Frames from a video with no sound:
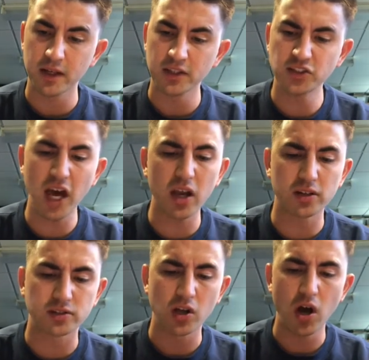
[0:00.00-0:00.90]
Tell
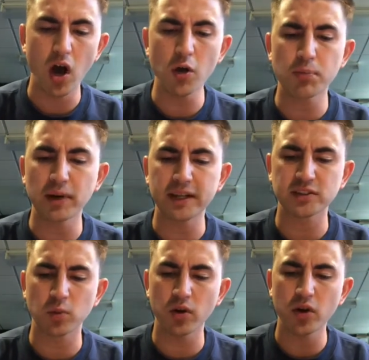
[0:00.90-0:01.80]
us, oh
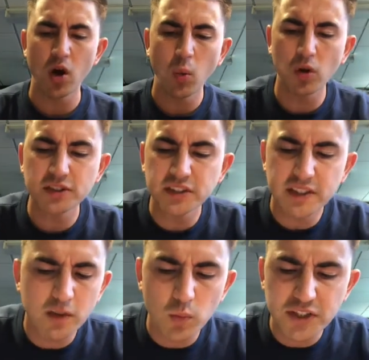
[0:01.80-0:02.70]
brilliant one, what is it
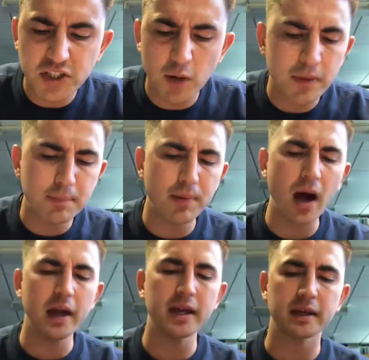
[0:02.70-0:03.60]
that we shall be
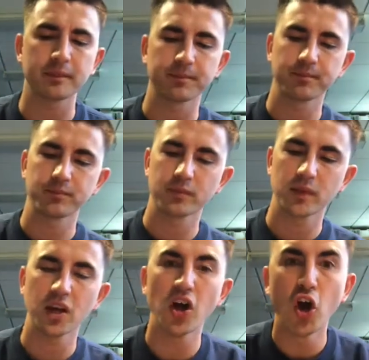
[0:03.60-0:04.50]
buying?
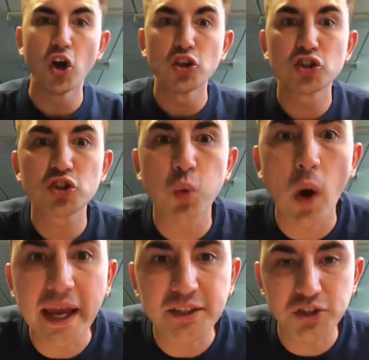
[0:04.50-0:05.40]

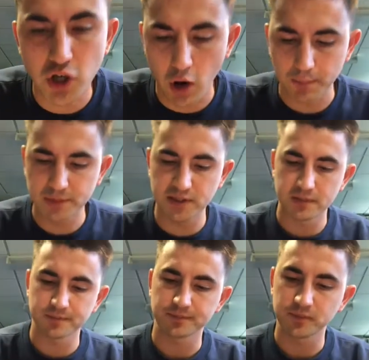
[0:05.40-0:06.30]
Sweet shops,
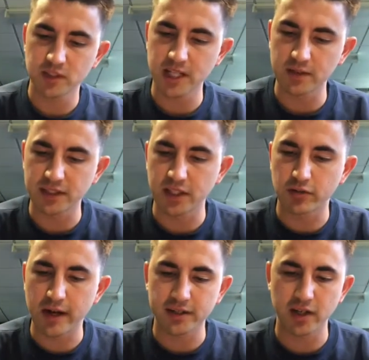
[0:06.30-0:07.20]
shouted the
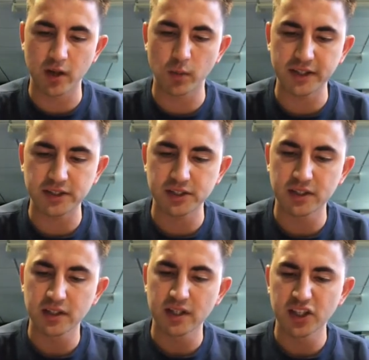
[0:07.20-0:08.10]
Grand High Witch.
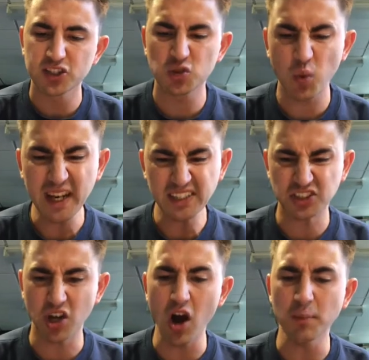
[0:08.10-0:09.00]
Sweet
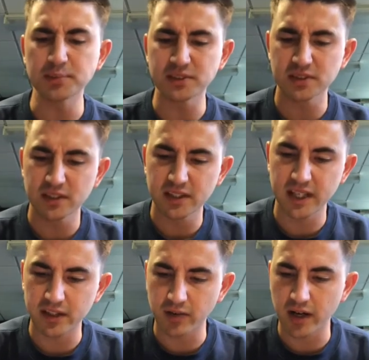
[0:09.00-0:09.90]
shops? They
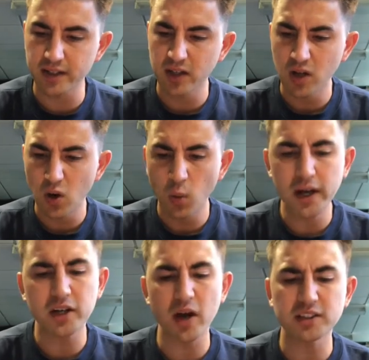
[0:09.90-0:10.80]
cried. We
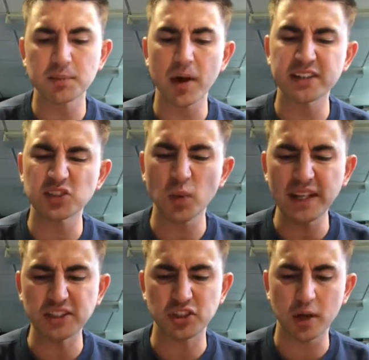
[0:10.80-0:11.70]
are going to buy
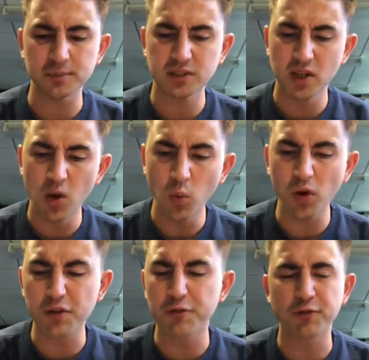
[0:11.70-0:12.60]
sweet shops? What
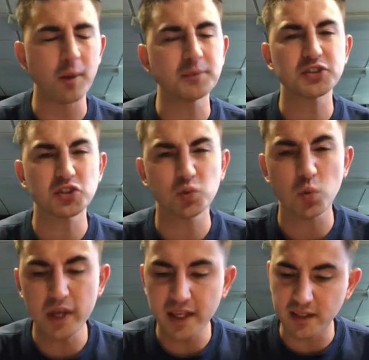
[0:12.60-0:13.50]
a frumptuous
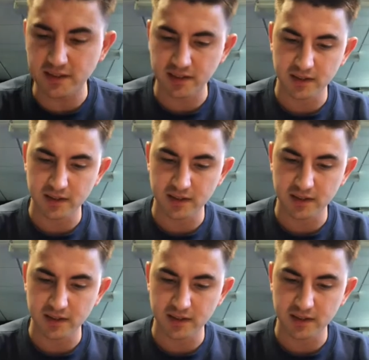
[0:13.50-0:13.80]
wheeze.